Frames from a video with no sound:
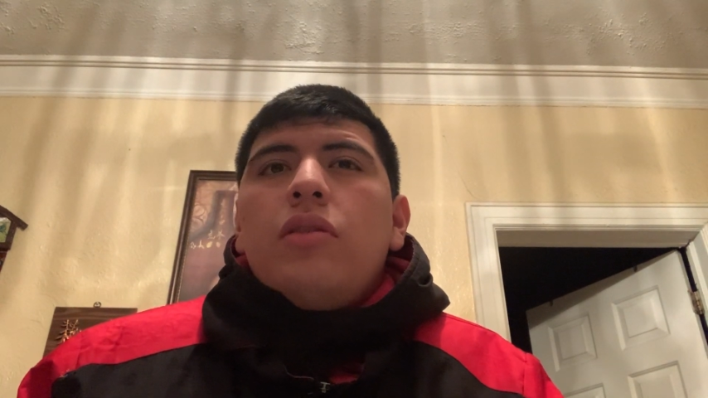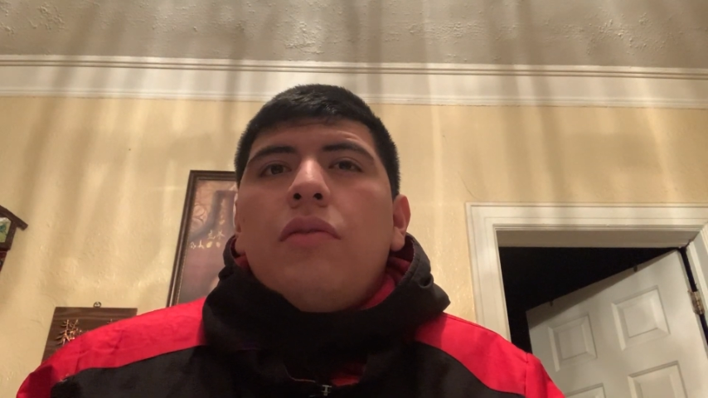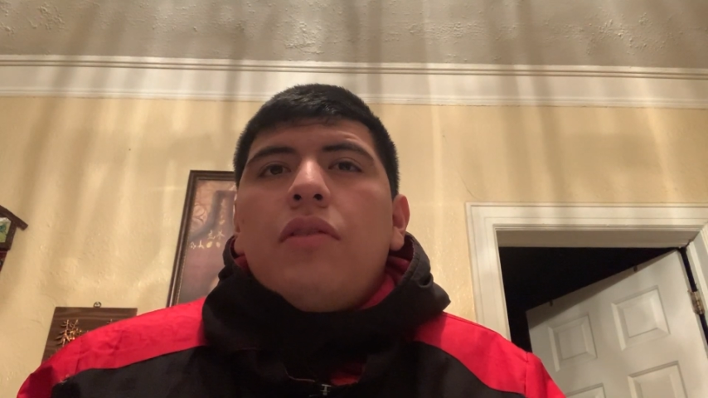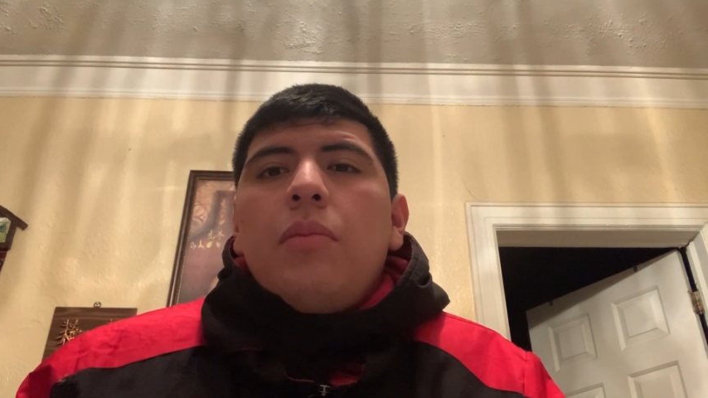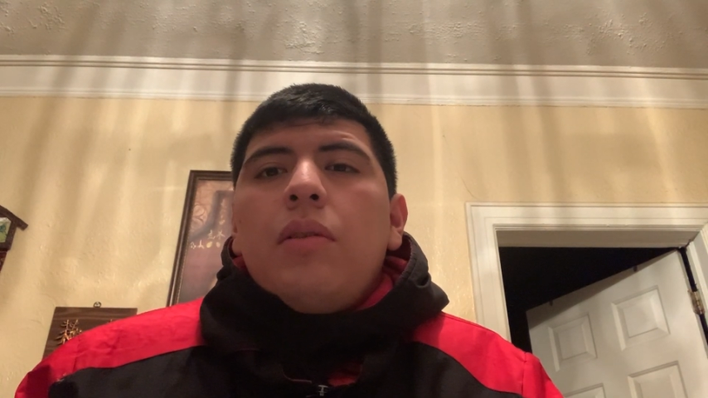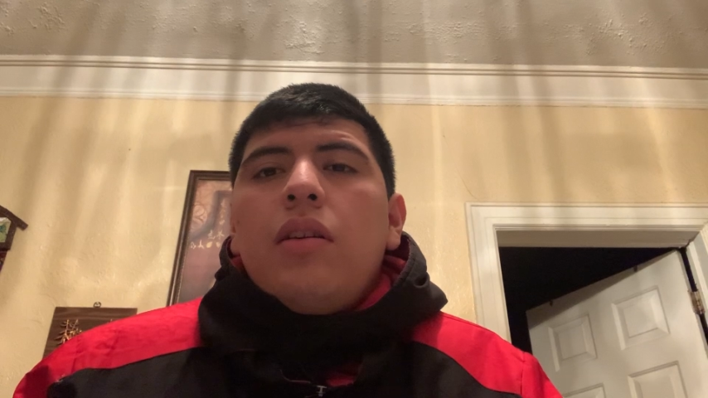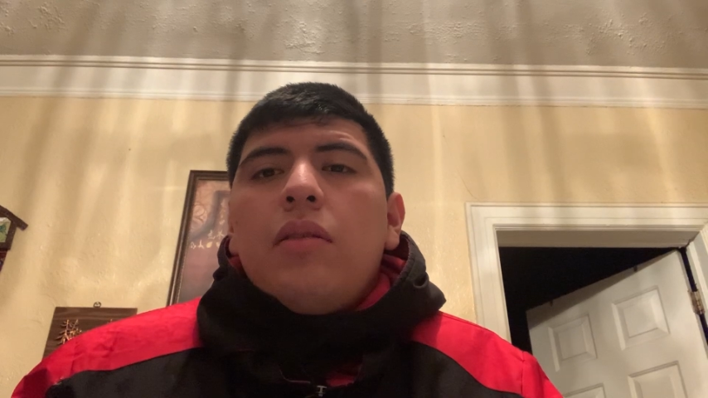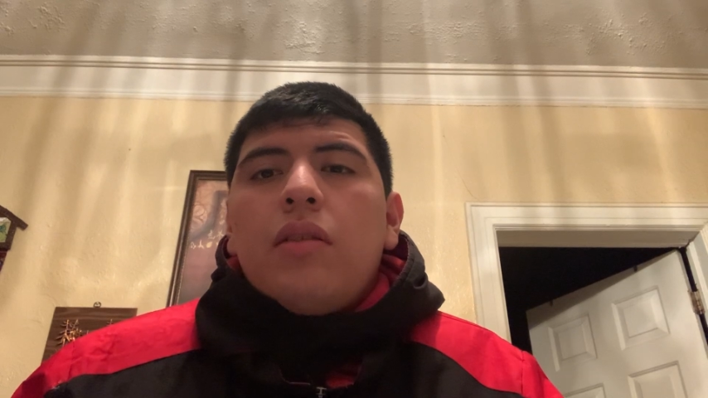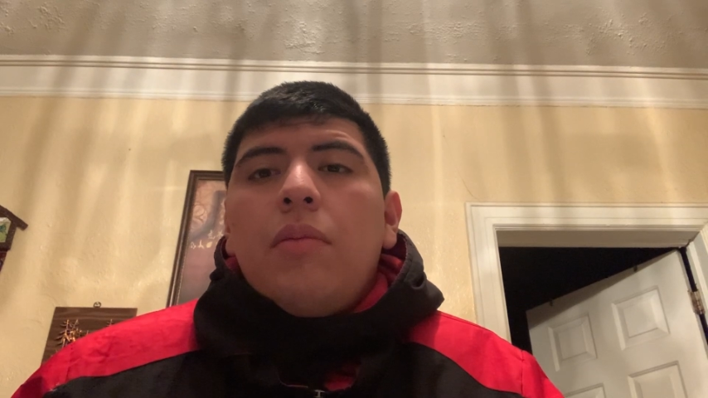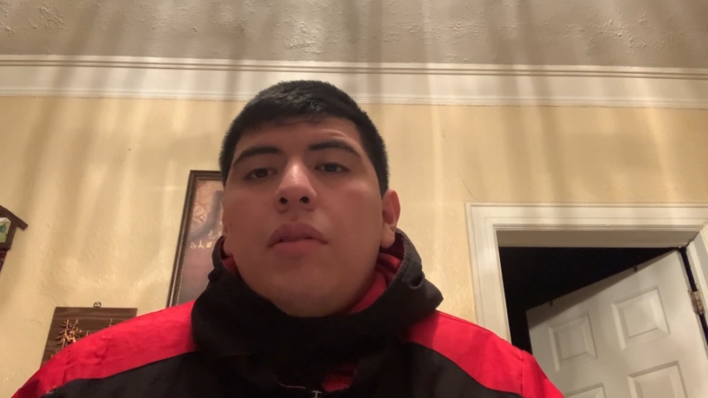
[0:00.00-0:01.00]
stuff coming
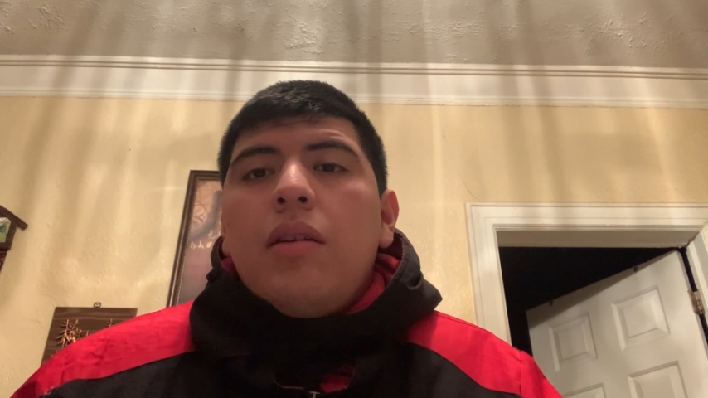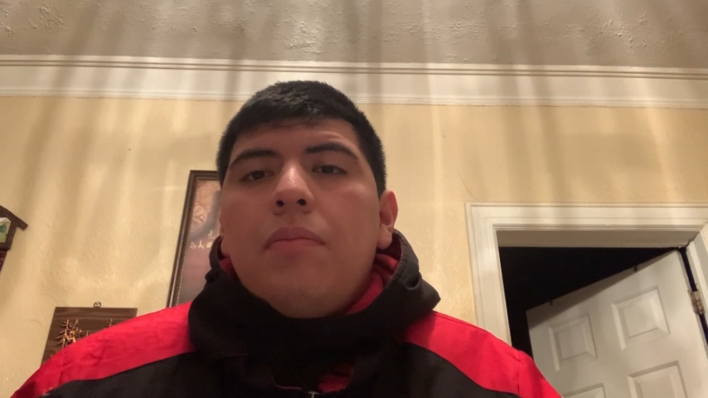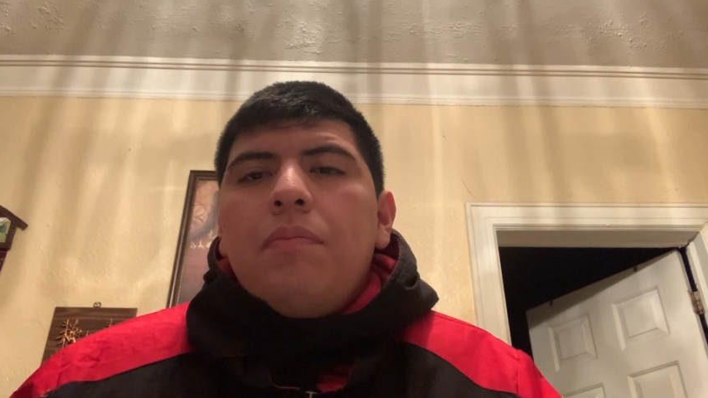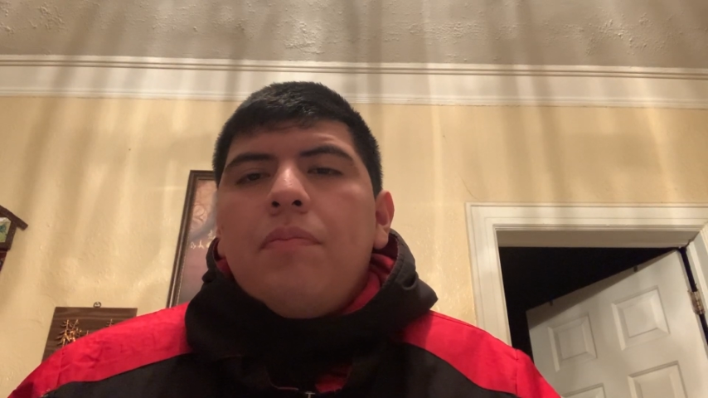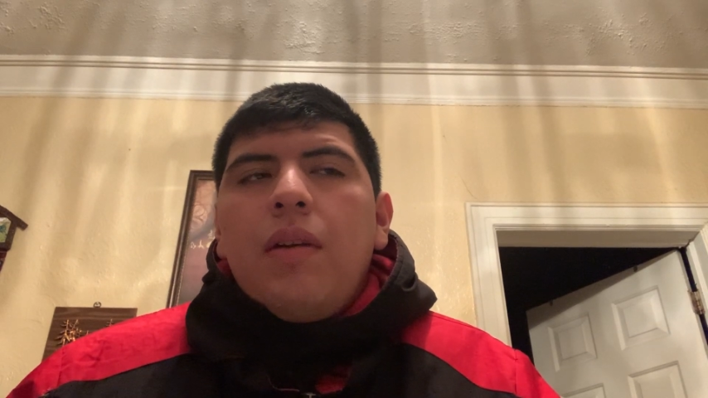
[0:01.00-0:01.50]
up.